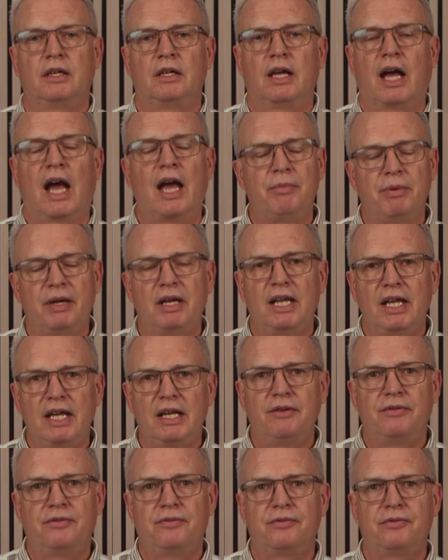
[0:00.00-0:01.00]
I
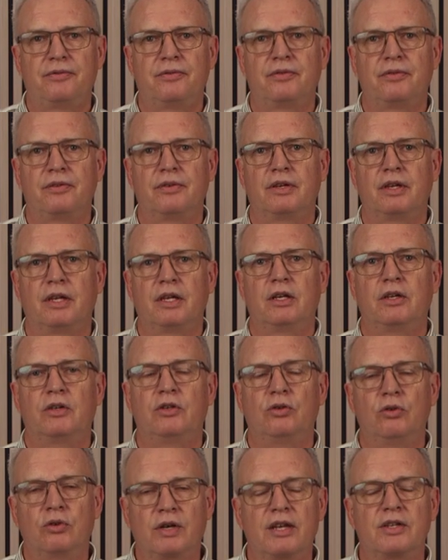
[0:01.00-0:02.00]
believe
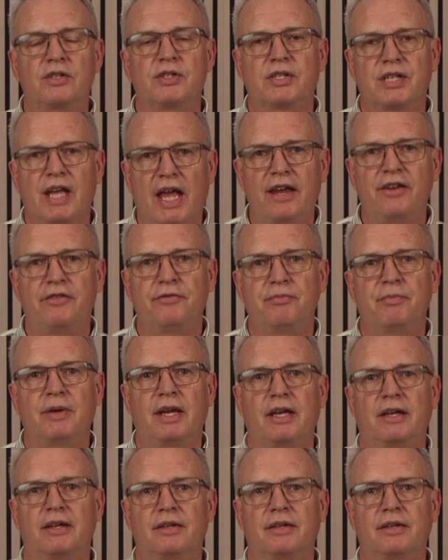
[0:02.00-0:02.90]
you can save me.